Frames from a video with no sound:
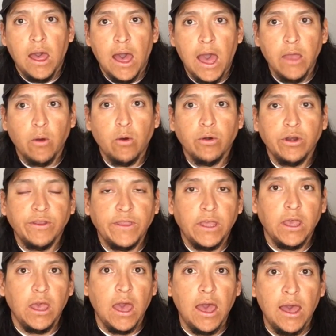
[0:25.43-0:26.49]
I ordered
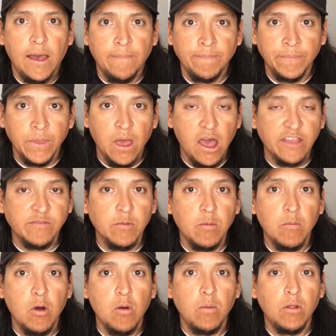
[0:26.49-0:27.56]
the Osmo
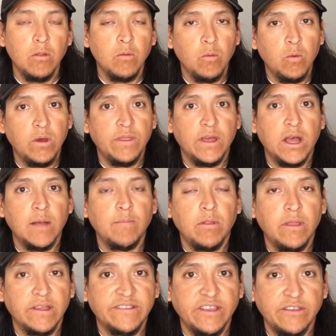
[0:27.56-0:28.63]
Mobile with a
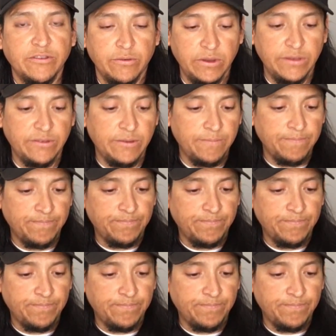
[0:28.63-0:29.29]
couple accessories.